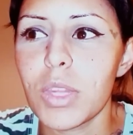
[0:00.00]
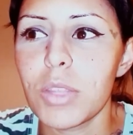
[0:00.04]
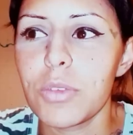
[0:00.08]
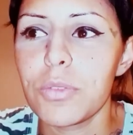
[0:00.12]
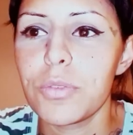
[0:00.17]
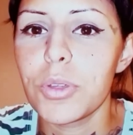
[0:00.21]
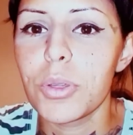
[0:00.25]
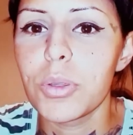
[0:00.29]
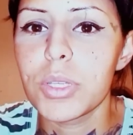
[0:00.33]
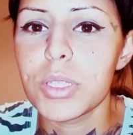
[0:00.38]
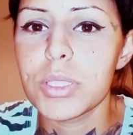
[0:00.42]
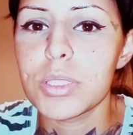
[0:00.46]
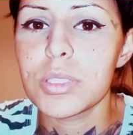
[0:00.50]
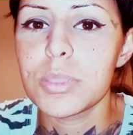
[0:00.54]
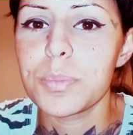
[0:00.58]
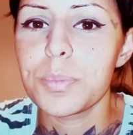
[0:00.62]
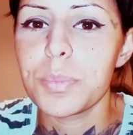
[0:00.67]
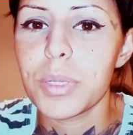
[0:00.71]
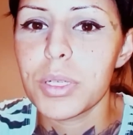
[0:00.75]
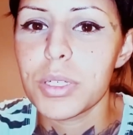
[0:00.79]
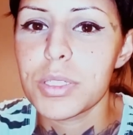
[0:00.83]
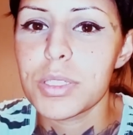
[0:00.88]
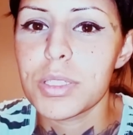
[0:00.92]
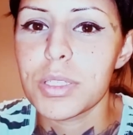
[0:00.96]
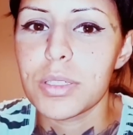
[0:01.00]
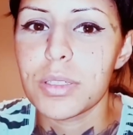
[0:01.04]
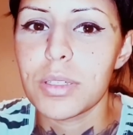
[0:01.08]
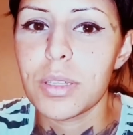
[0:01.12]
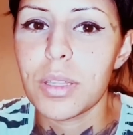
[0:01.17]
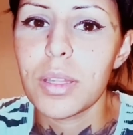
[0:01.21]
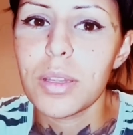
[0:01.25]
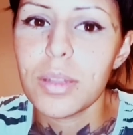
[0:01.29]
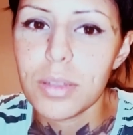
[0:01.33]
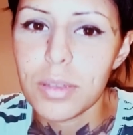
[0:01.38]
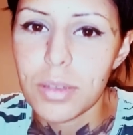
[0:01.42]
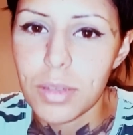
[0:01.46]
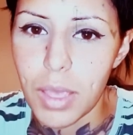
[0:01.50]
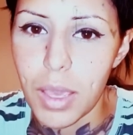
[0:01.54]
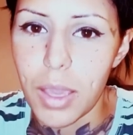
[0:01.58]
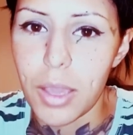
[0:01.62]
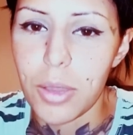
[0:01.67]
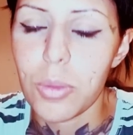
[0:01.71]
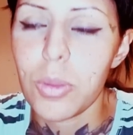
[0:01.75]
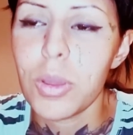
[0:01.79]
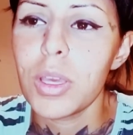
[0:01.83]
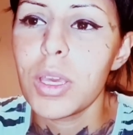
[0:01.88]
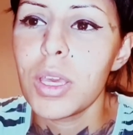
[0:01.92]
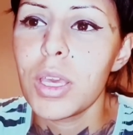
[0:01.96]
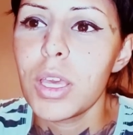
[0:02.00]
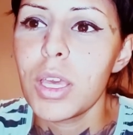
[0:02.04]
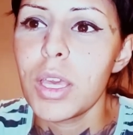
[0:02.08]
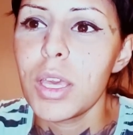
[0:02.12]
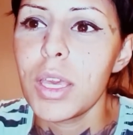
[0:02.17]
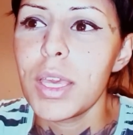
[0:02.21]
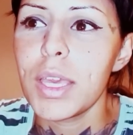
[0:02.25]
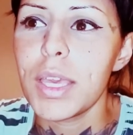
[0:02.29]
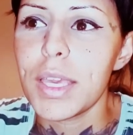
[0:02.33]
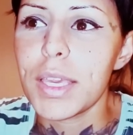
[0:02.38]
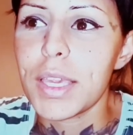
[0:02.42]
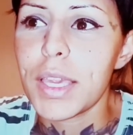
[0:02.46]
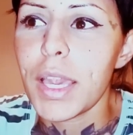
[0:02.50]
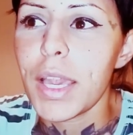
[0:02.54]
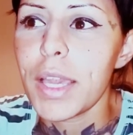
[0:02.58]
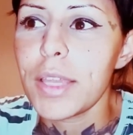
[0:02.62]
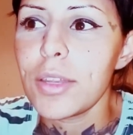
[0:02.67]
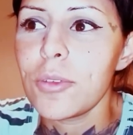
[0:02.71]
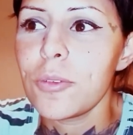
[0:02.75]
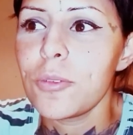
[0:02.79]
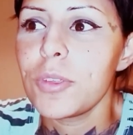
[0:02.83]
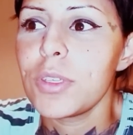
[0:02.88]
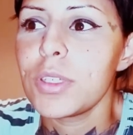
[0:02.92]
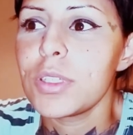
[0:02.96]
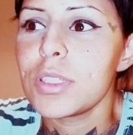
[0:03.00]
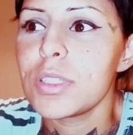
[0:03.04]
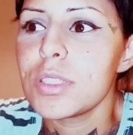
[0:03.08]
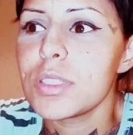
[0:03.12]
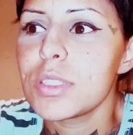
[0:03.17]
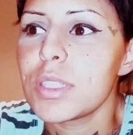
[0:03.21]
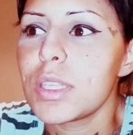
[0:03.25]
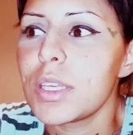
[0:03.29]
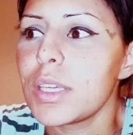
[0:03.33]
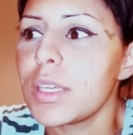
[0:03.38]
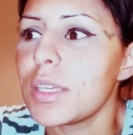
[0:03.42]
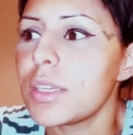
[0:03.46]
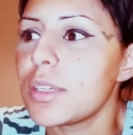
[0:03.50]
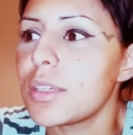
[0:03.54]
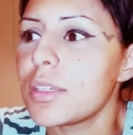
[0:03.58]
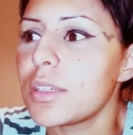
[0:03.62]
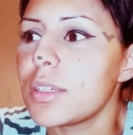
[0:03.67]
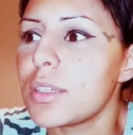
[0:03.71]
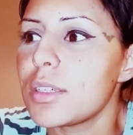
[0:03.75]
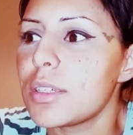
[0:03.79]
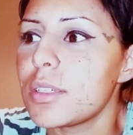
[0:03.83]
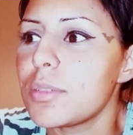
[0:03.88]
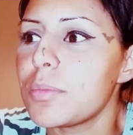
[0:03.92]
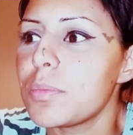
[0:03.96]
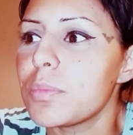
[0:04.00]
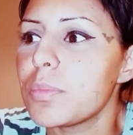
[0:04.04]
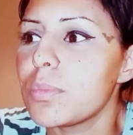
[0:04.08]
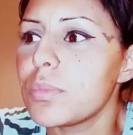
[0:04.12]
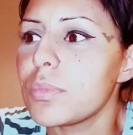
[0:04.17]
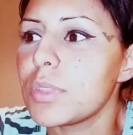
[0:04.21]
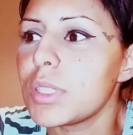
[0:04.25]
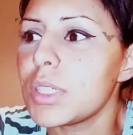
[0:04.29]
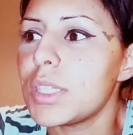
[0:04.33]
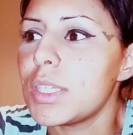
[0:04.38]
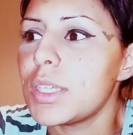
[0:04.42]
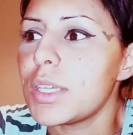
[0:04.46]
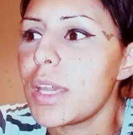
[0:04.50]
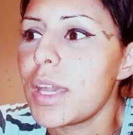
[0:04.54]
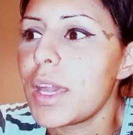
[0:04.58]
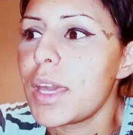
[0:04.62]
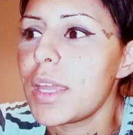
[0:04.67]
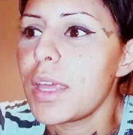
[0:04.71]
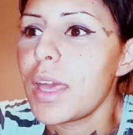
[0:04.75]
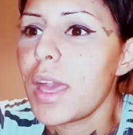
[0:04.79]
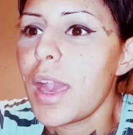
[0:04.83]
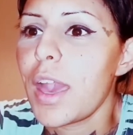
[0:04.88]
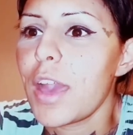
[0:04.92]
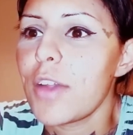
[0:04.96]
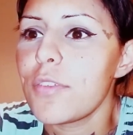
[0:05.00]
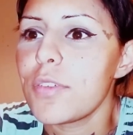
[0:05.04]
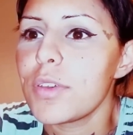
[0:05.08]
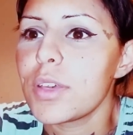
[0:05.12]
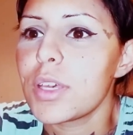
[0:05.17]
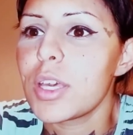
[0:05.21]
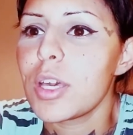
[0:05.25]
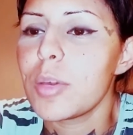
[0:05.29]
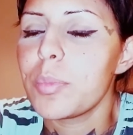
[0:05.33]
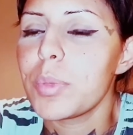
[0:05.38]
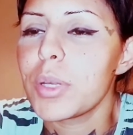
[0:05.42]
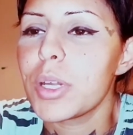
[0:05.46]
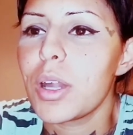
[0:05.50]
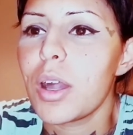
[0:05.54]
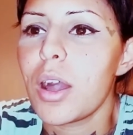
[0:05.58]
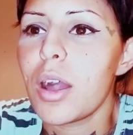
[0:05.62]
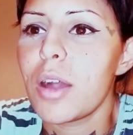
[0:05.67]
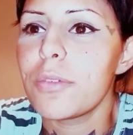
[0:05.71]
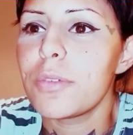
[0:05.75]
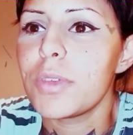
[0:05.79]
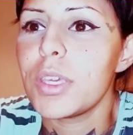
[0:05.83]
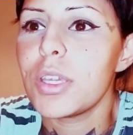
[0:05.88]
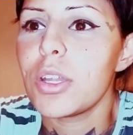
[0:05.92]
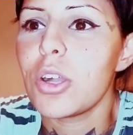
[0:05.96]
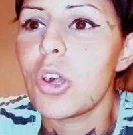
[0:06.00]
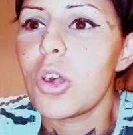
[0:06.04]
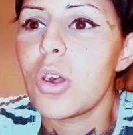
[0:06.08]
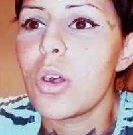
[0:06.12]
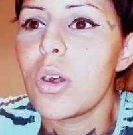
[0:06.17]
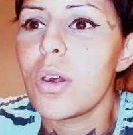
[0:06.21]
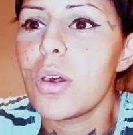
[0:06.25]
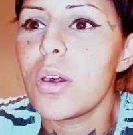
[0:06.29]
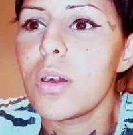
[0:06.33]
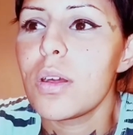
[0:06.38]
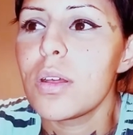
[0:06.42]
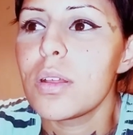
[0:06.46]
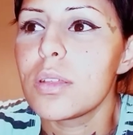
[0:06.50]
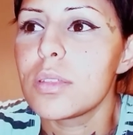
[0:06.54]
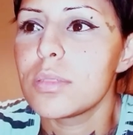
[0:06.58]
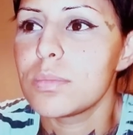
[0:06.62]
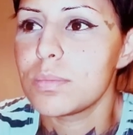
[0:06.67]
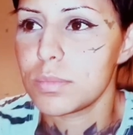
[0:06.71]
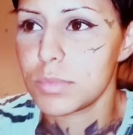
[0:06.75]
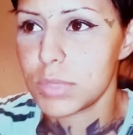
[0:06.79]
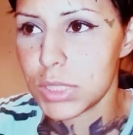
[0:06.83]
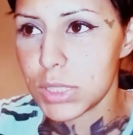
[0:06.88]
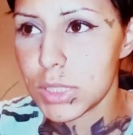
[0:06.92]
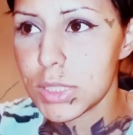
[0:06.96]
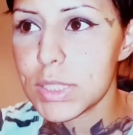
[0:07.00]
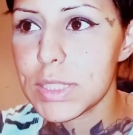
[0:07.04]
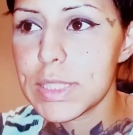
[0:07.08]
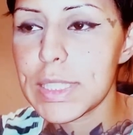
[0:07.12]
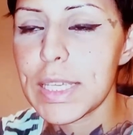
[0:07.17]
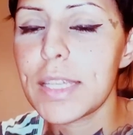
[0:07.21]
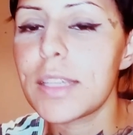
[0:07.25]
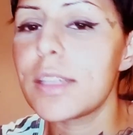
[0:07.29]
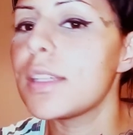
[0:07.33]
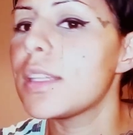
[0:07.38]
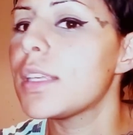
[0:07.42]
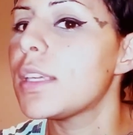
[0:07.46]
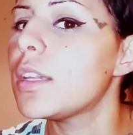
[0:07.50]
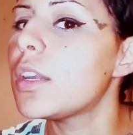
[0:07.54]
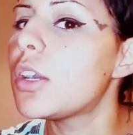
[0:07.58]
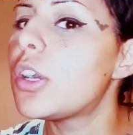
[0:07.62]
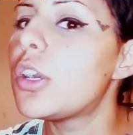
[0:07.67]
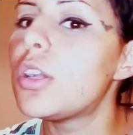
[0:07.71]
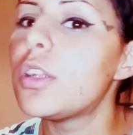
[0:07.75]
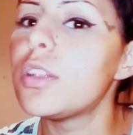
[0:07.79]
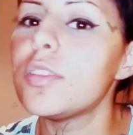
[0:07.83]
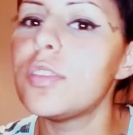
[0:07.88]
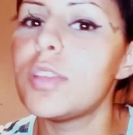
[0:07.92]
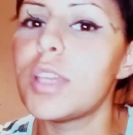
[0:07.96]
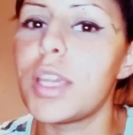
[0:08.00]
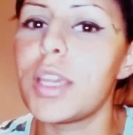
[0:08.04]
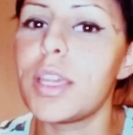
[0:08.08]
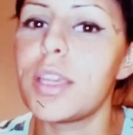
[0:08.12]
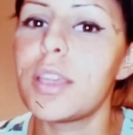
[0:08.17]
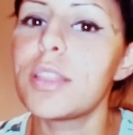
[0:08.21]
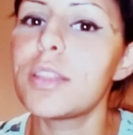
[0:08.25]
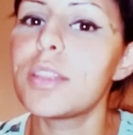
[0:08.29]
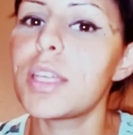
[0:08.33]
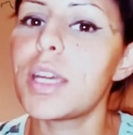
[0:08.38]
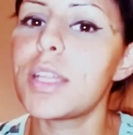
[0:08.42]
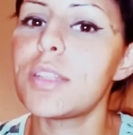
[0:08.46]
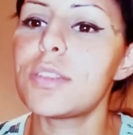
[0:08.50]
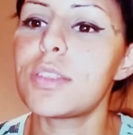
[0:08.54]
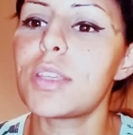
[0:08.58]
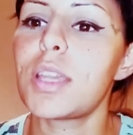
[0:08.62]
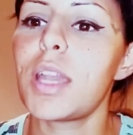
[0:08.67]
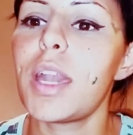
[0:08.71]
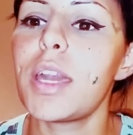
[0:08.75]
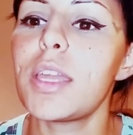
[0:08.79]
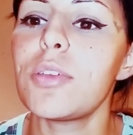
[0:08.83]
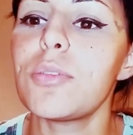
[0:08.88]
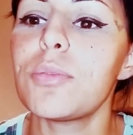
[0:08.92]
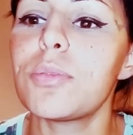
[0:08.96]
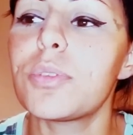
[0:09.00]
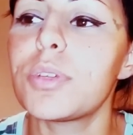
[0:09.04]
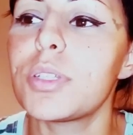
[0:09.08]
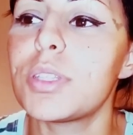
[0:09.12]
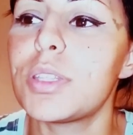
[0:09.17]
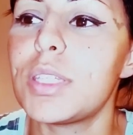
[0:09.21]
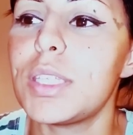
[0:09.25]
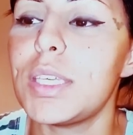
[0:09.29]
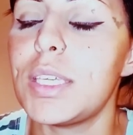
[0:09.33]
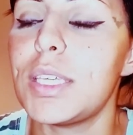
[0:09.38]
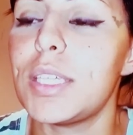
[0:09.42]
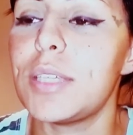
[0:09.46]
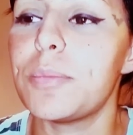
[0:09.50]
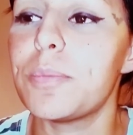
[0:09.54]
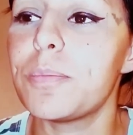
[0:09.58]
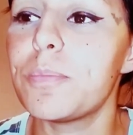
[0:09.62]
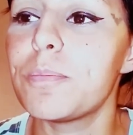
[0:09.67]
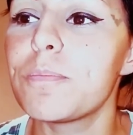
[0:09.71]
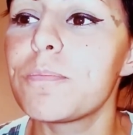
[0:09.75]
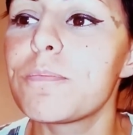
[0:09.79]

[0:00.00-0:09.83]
focused person now. It kind of feels like you had a half a cup of coffee steadily all day. That's kind of what the